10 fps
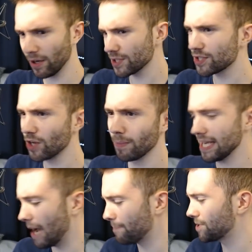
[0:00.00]
There are so
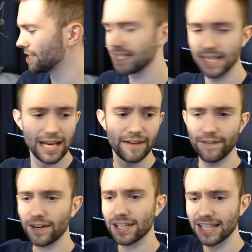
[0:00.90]
many options.
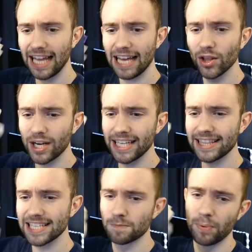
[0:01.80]
Look
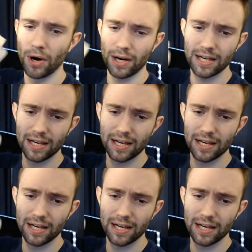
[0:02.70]
at this book.